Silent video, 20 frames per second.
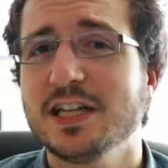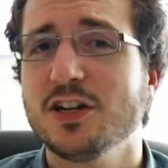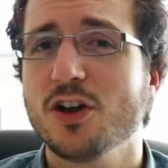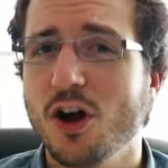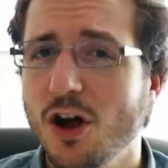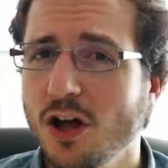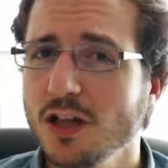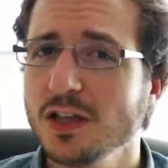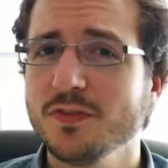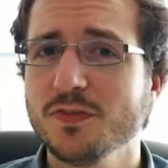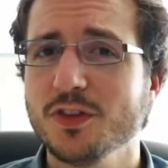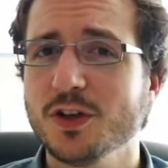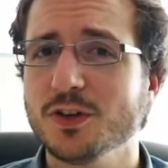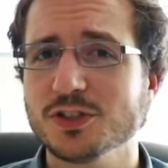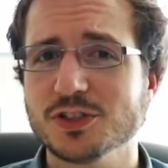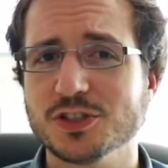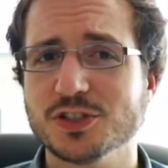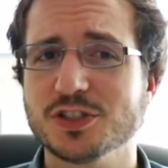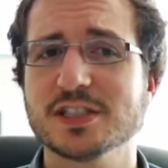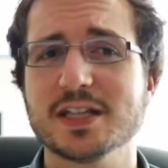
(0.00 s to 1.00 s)
in all of
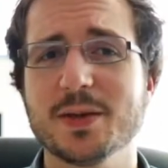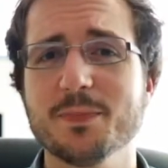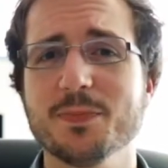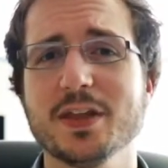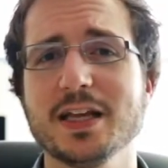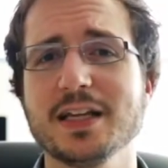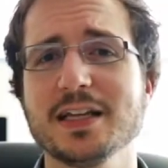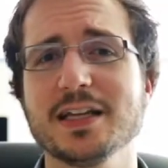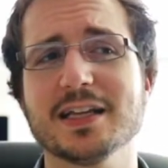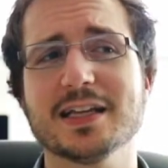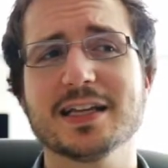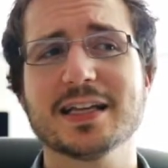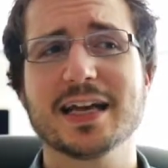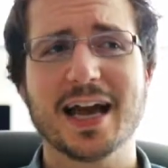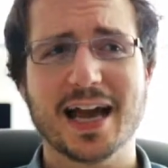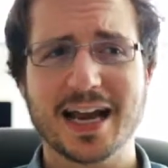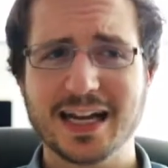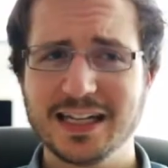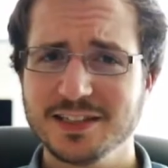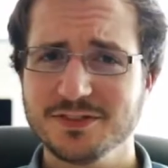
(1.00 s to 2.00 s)
those there's something
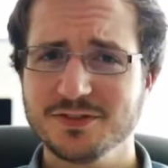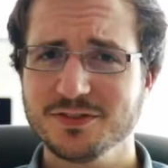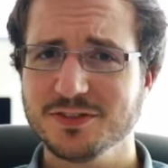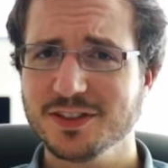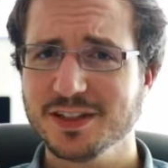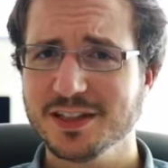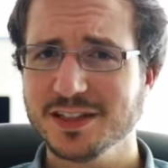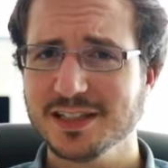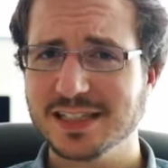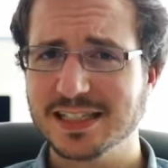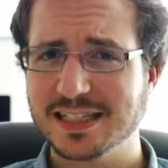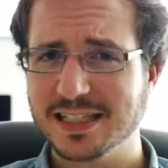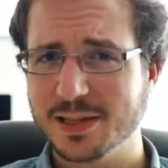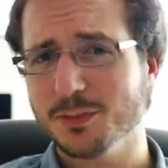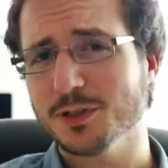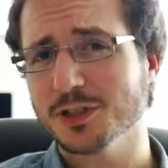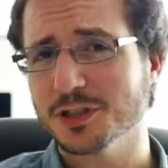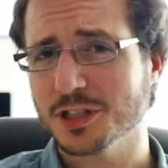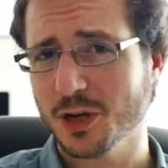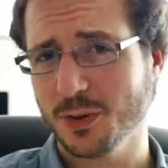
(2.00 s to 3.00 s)
kind of
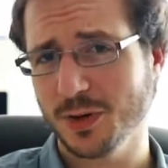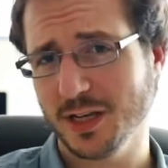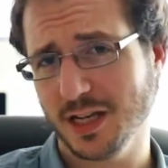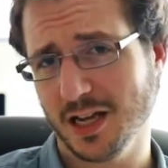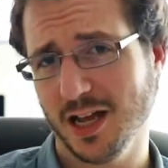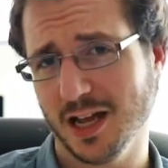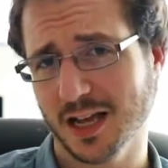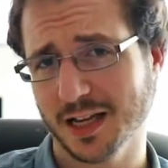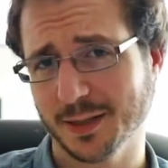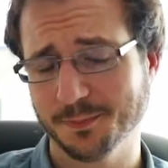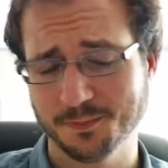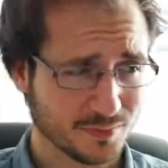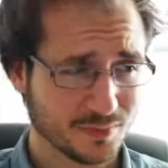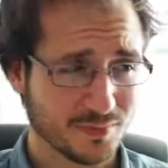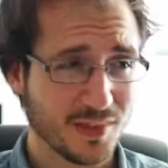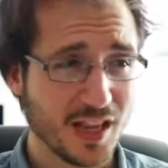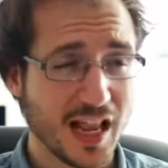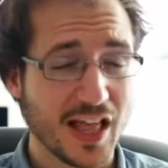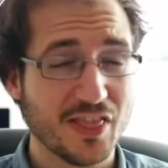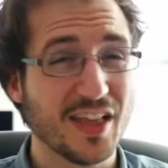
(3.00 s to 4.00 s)
similar going on.
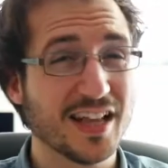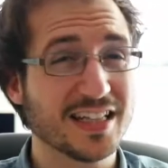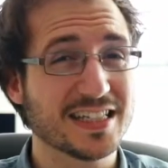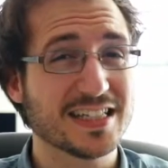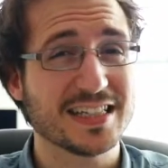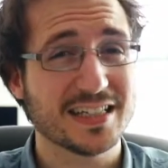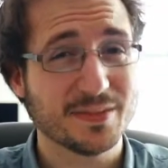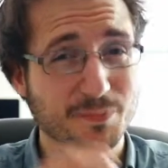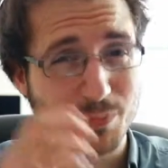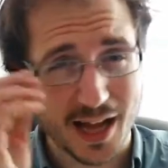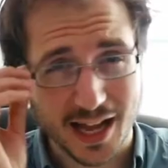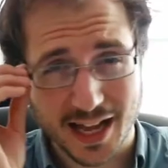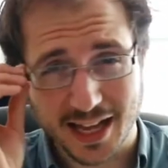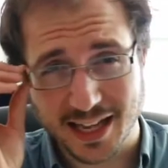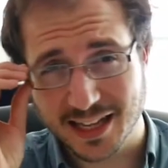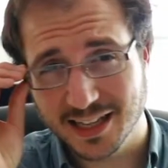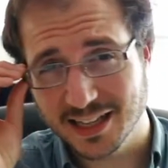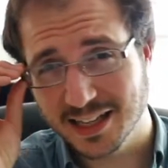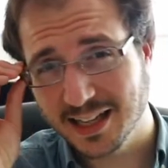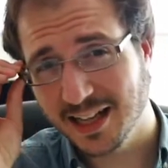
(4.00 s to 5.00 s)
And that's
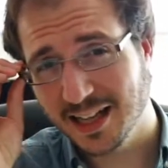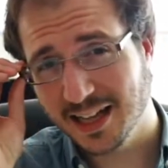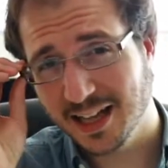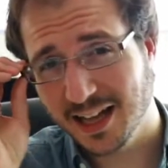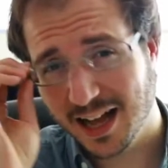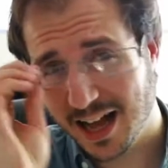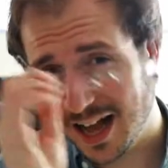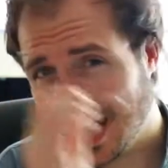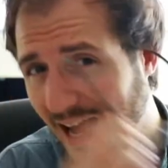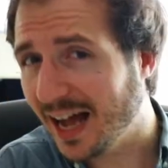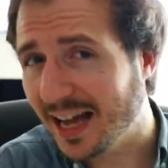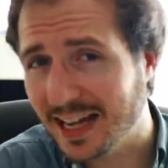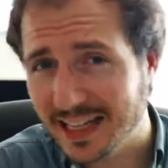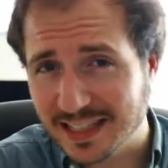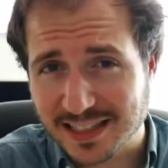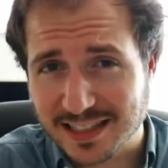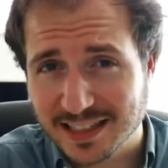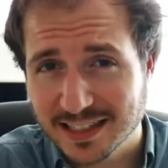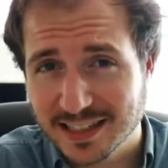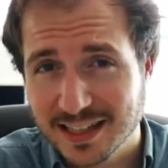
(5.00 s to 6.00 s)
my
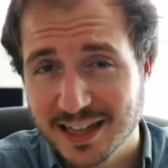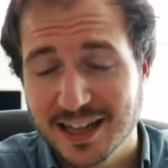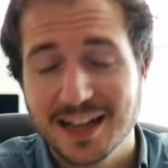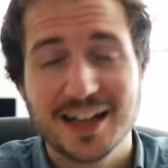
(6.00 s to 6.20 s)
eyes.